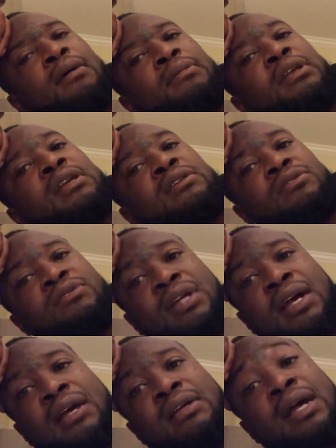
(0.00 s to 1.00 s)
Because
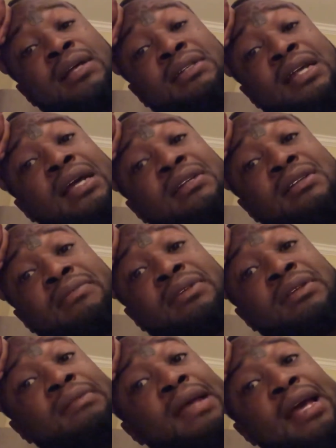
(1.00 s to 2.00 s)
I signed
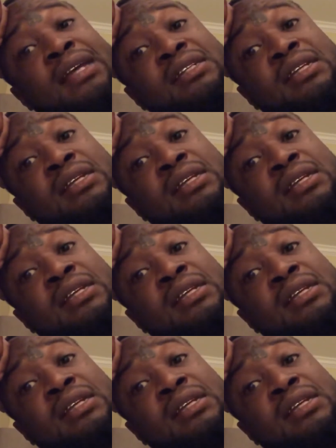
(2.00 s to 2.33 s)
something as